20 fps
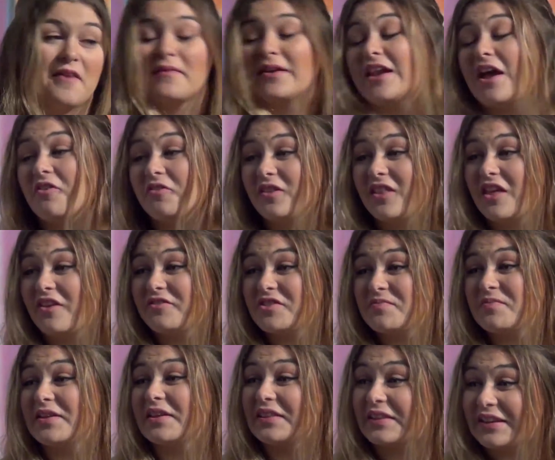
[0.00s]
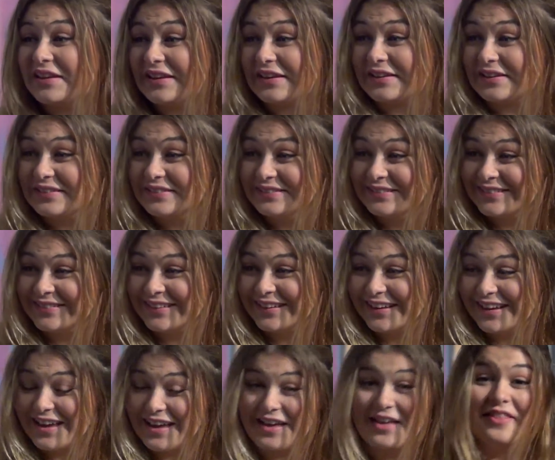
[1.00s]
I mean, I would love to be a lead.
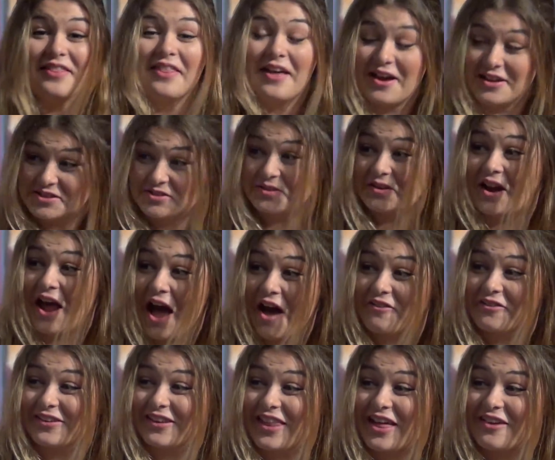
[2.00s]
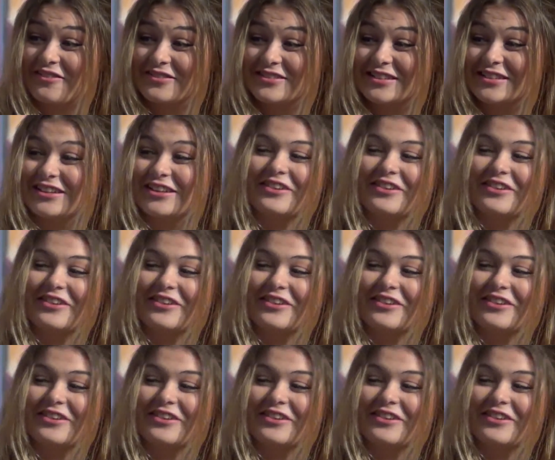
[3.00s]
That's what I would love to do.